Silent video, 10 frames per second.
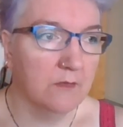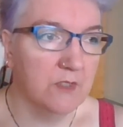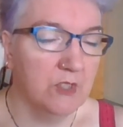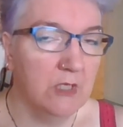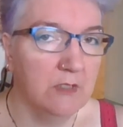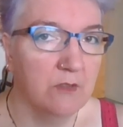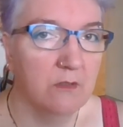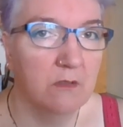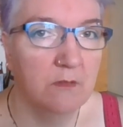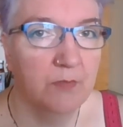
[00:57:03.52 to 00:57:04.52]
just shut the
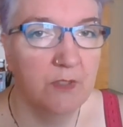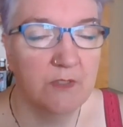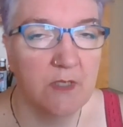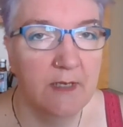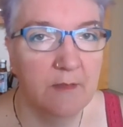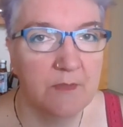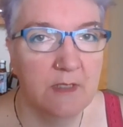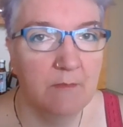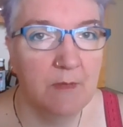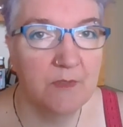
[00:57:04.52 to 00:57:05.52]
door and put a sign up
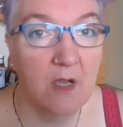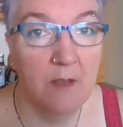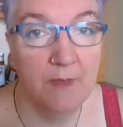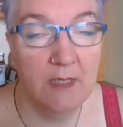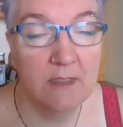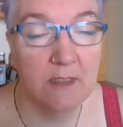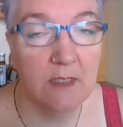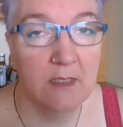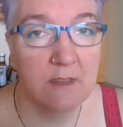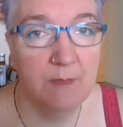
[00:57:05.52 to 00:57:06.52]
saying Mum's hibernating,
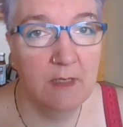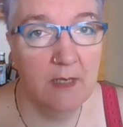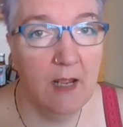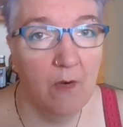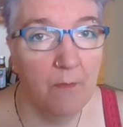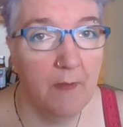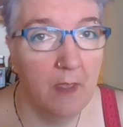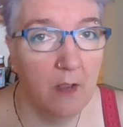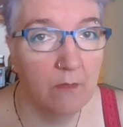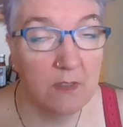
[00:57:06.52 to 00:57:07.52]
and I spend an hour on my
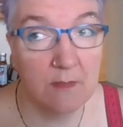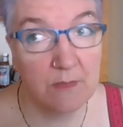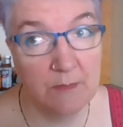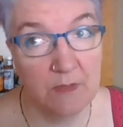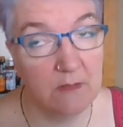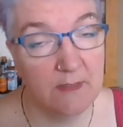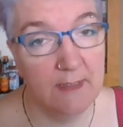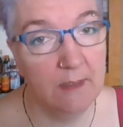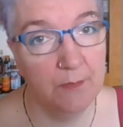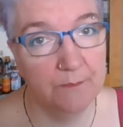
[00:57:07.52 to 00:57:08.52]
own. Sometimes I'll
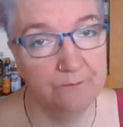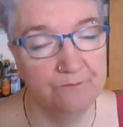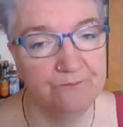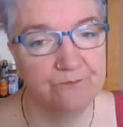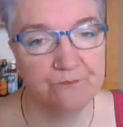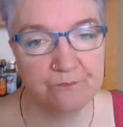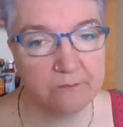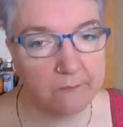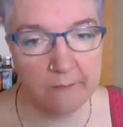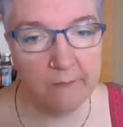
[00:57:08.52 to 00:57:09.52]
sleep,
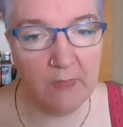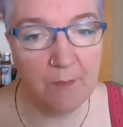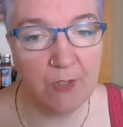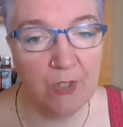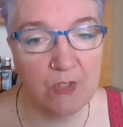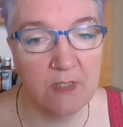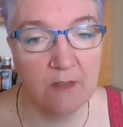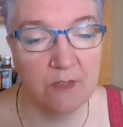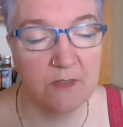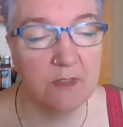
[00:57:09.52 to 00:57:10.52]
but usually I'll
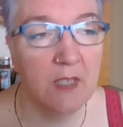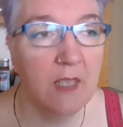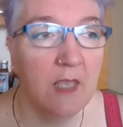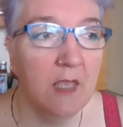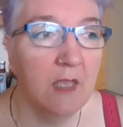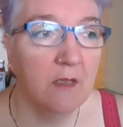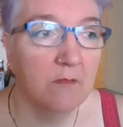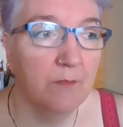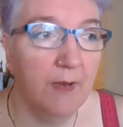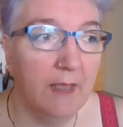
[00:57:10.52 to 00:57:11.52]
just
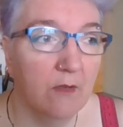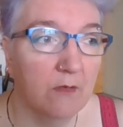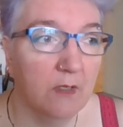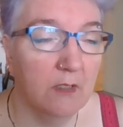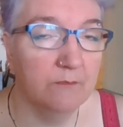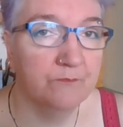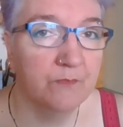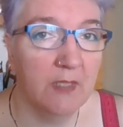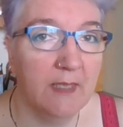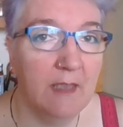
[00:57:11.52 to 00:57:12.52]
play on
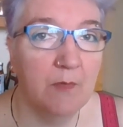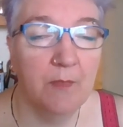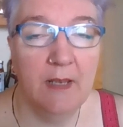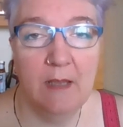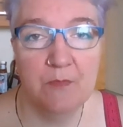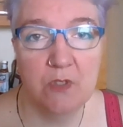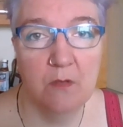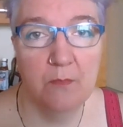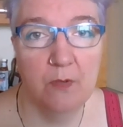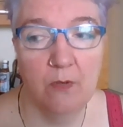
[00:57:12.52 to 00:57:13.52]
a game on my
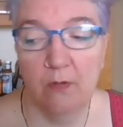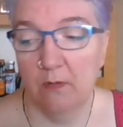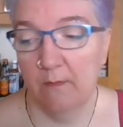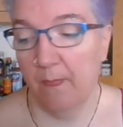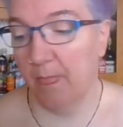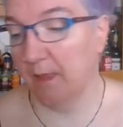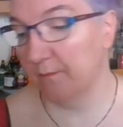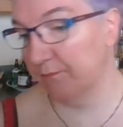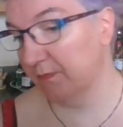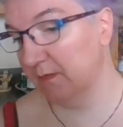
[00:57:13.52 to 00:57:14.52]
laptop, or
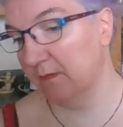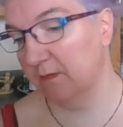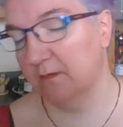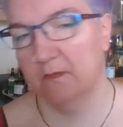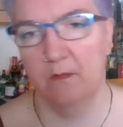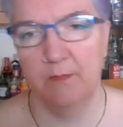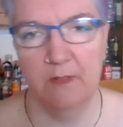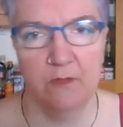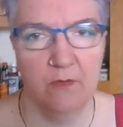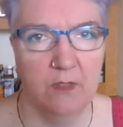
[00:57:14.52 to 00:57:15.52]
sorry,
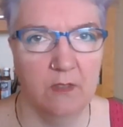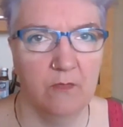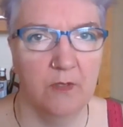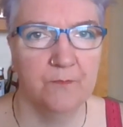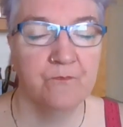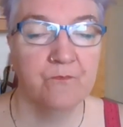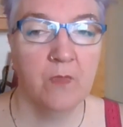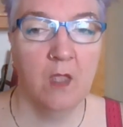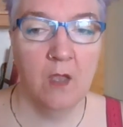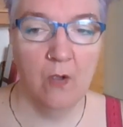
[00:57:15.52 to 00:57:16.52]
that's a croaky throat,
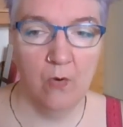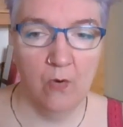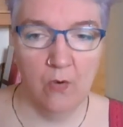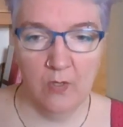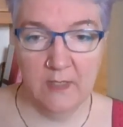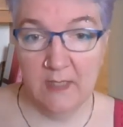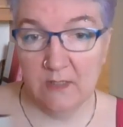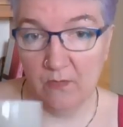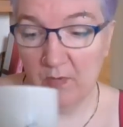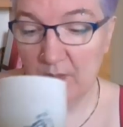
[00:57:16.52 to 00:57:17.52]
or knit
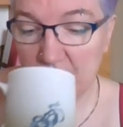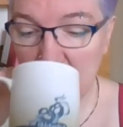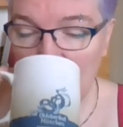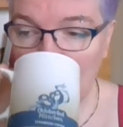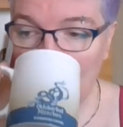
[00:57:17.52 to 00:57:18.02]
or crochet.